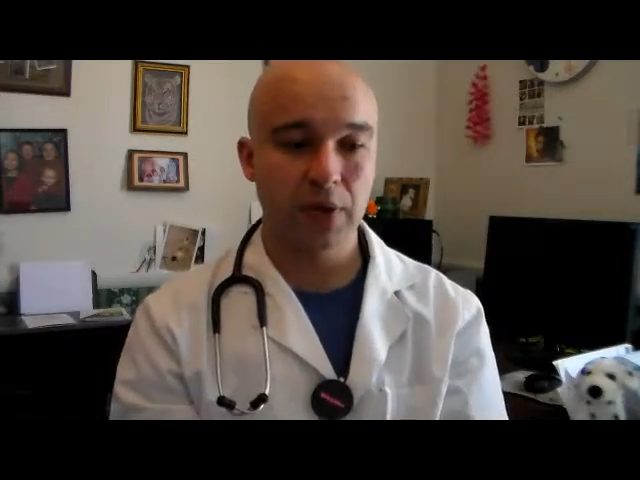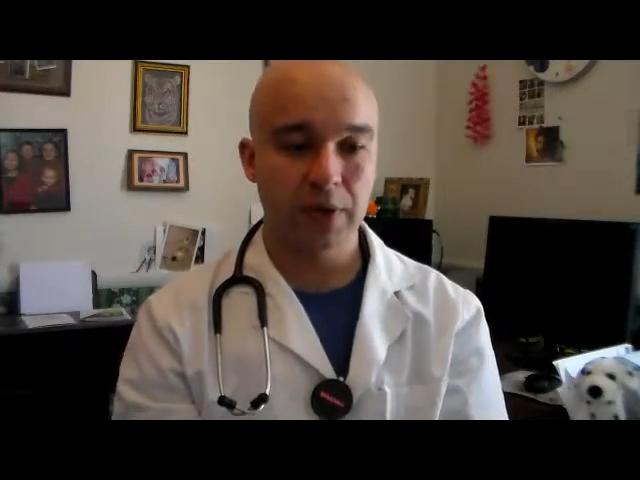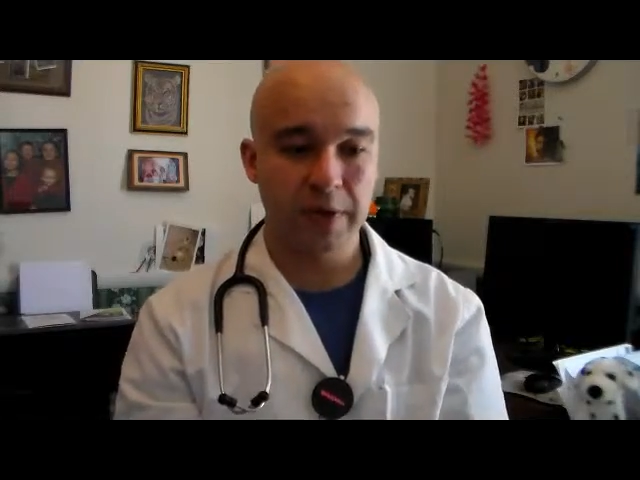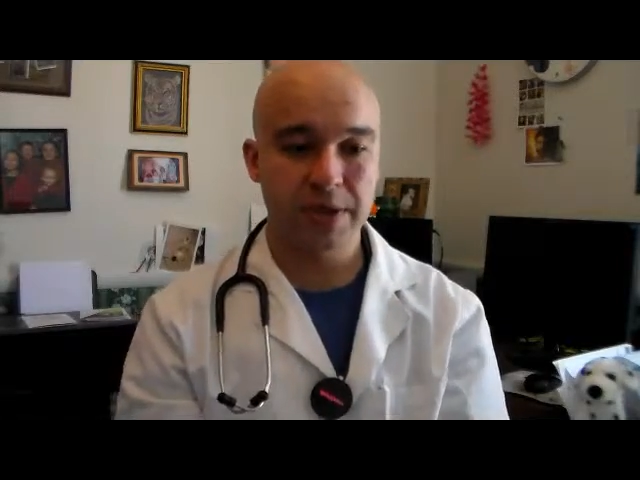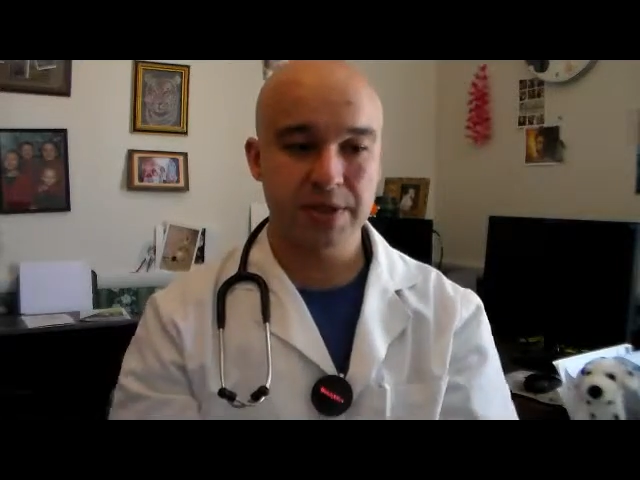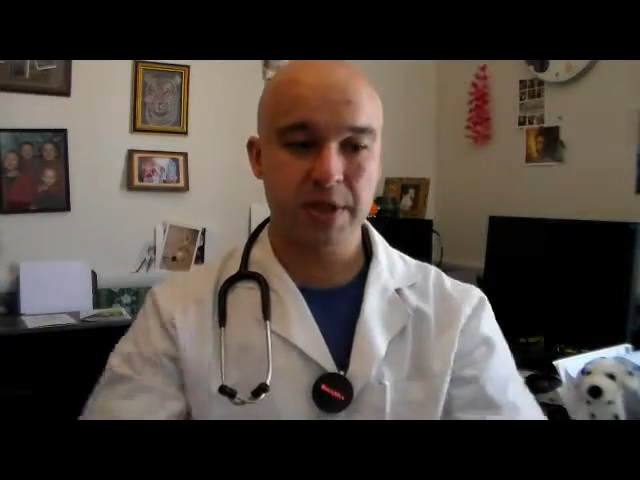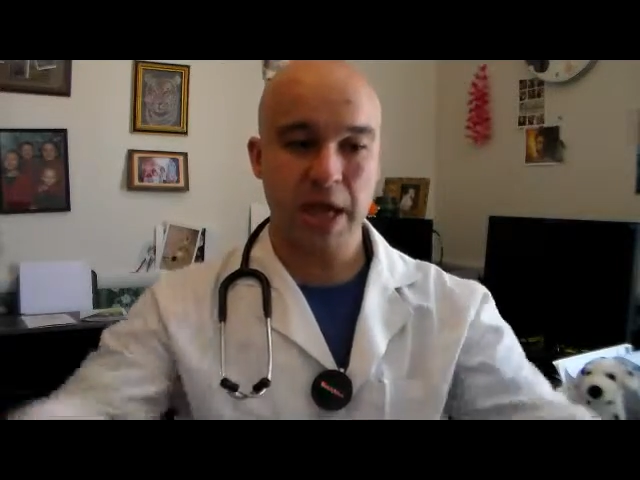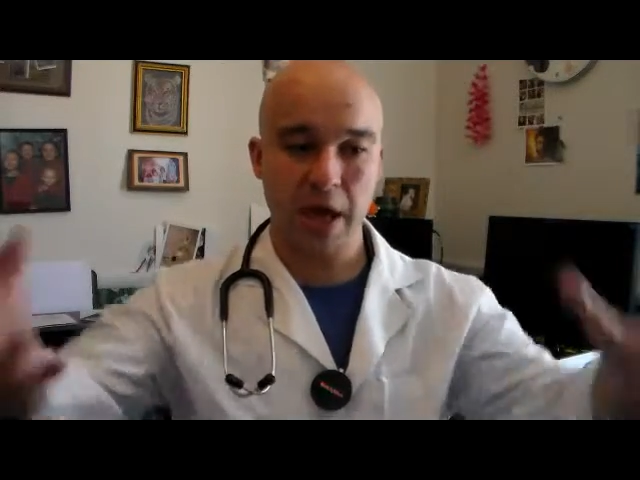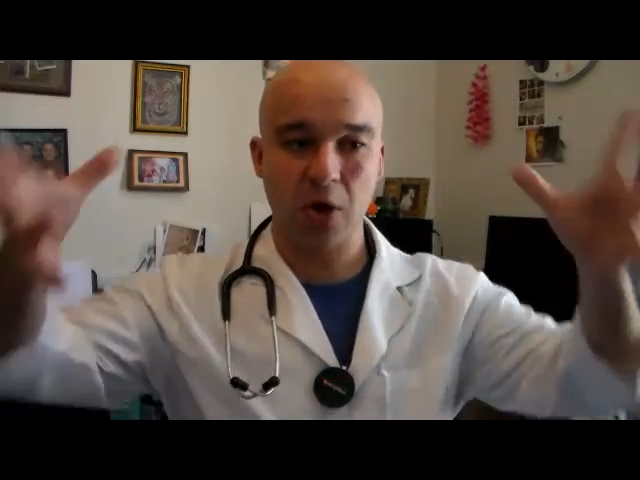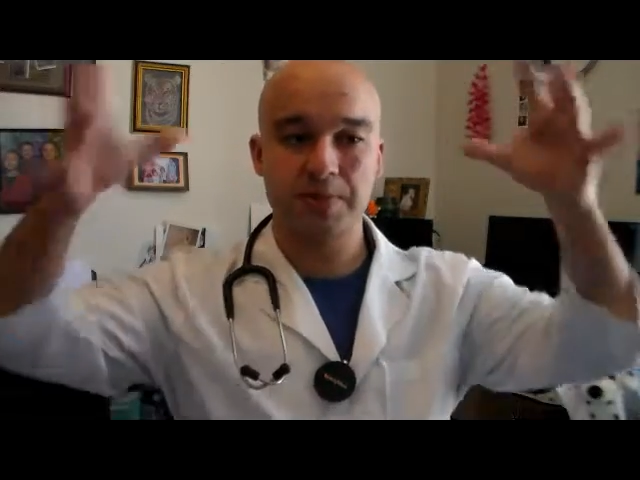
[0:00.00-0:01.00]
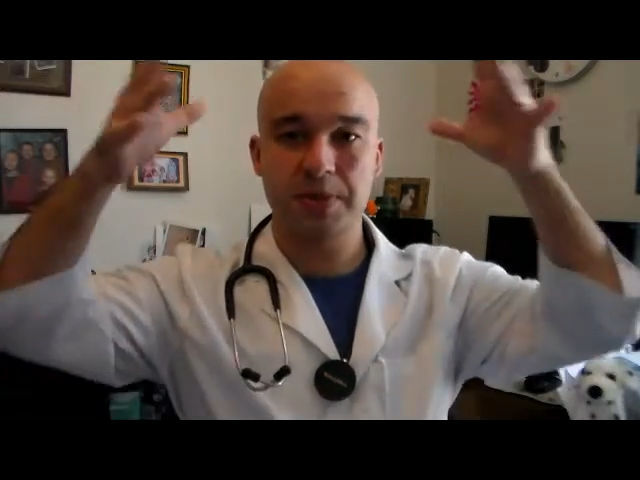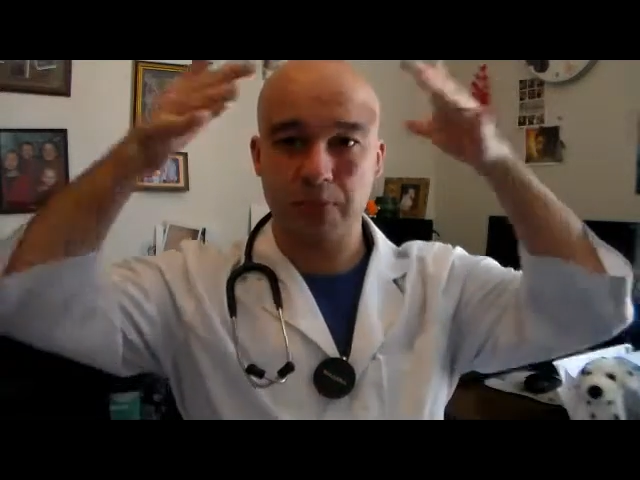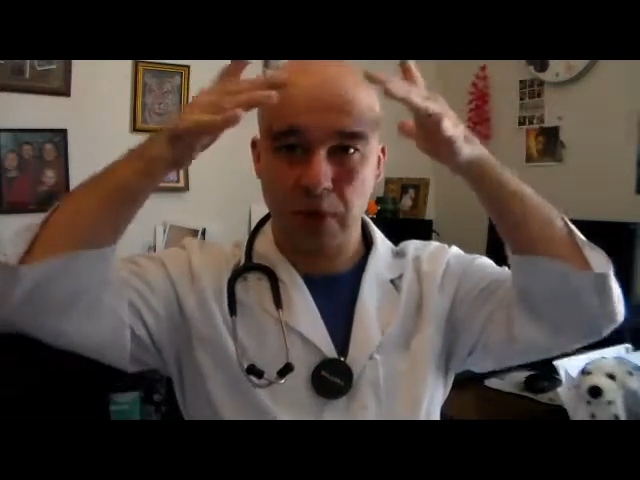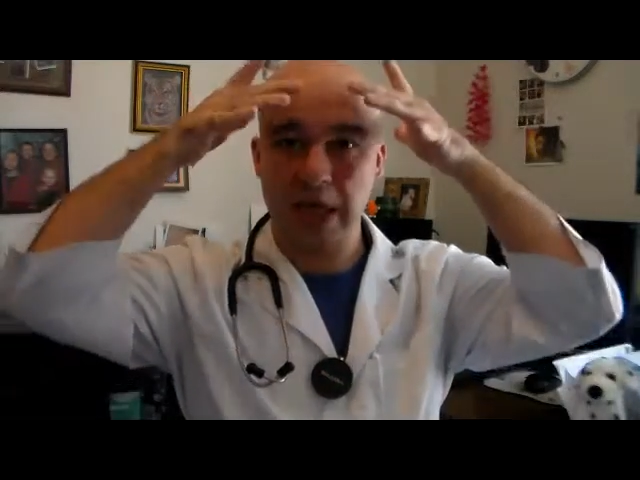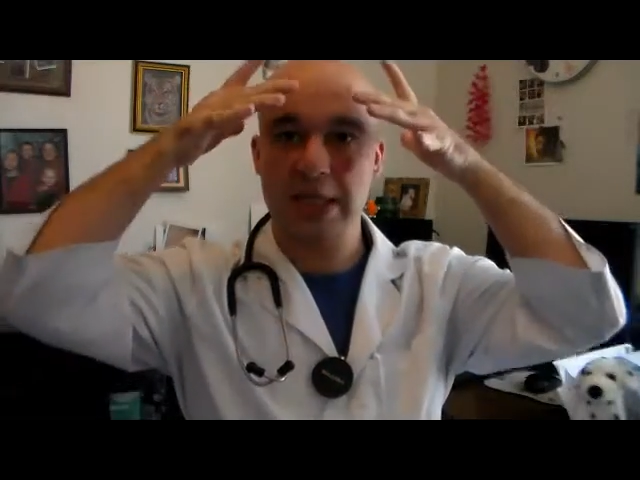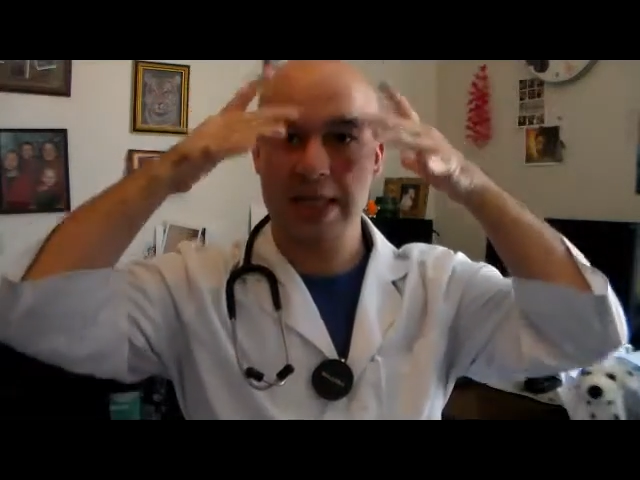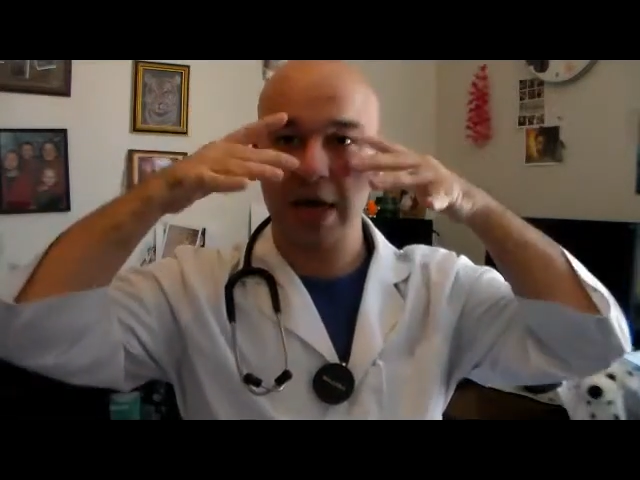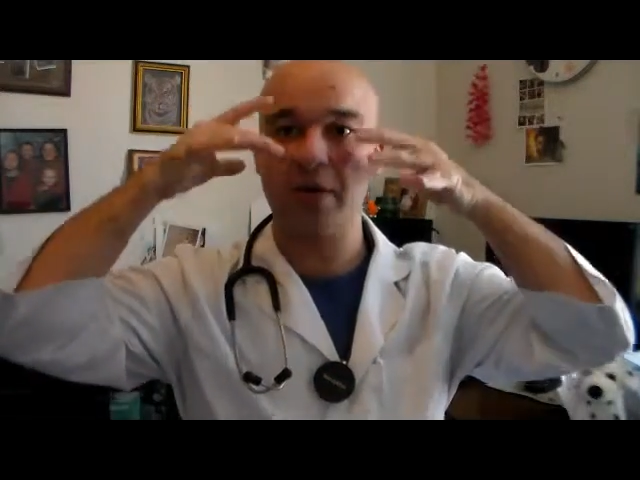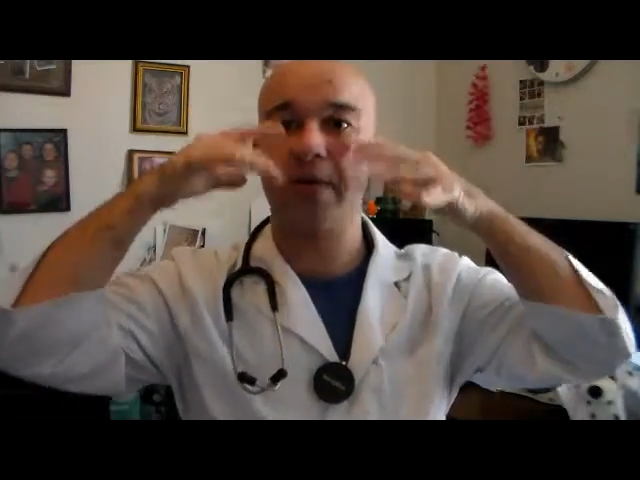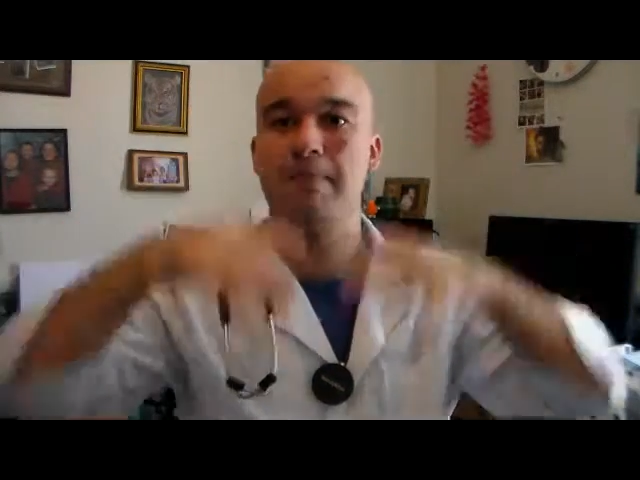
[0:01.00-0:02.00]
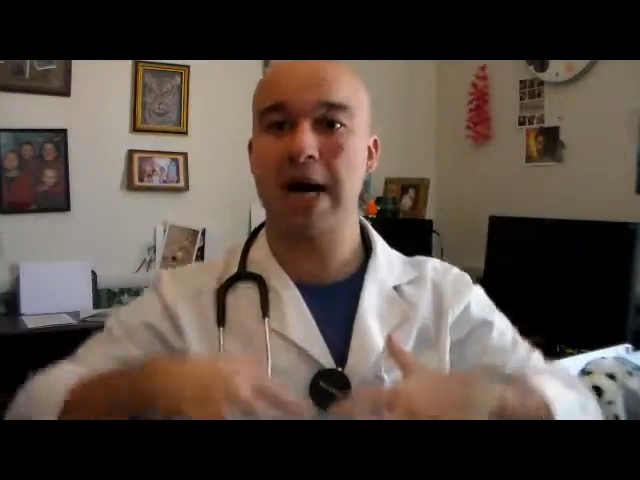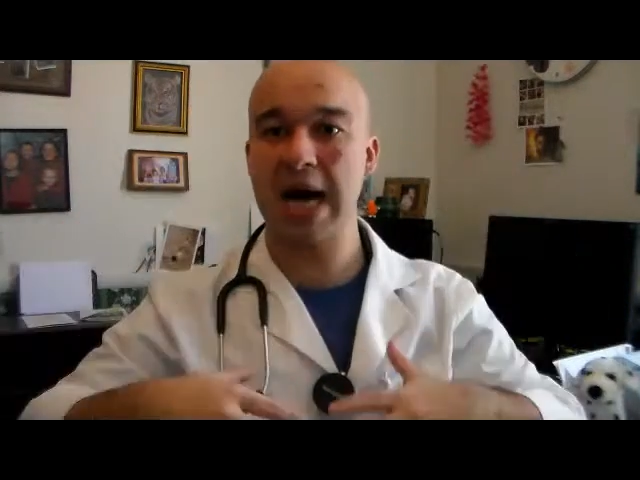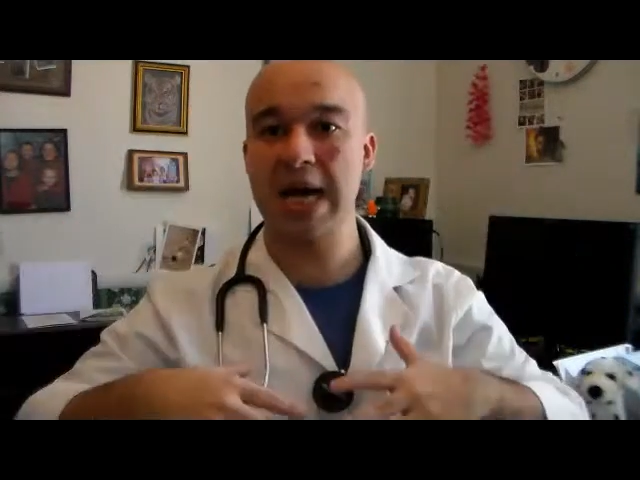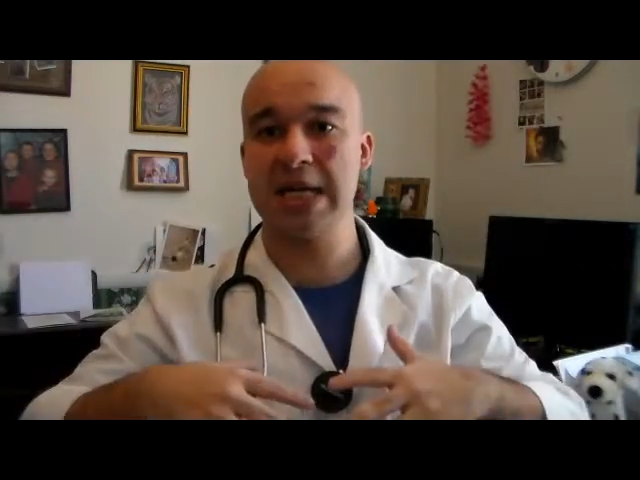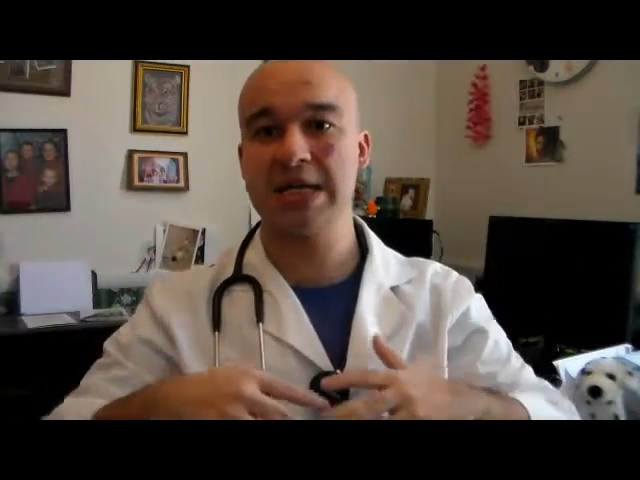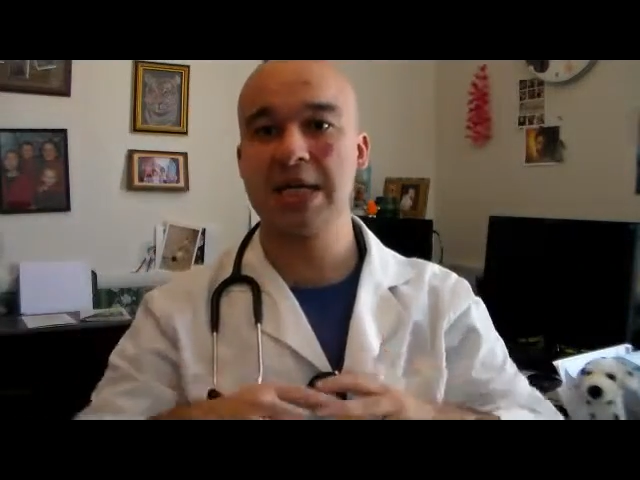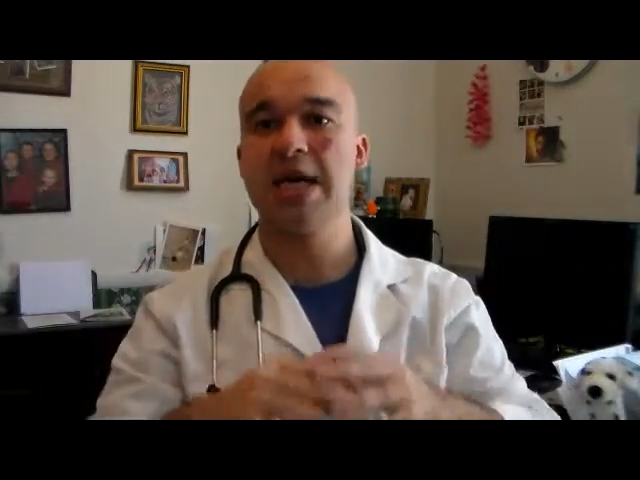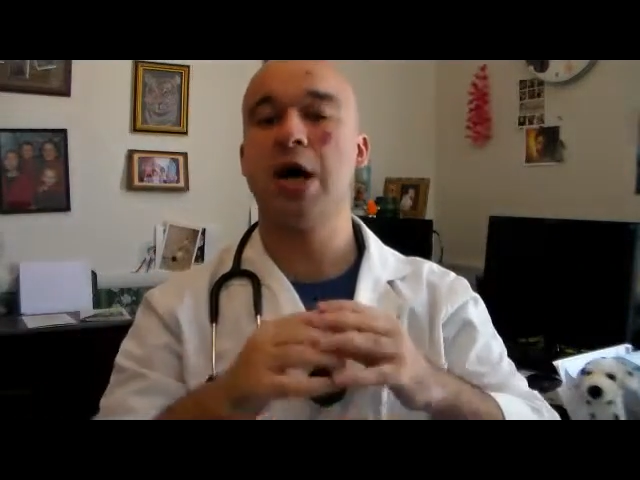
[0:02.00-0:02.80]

This helps bring down the mind,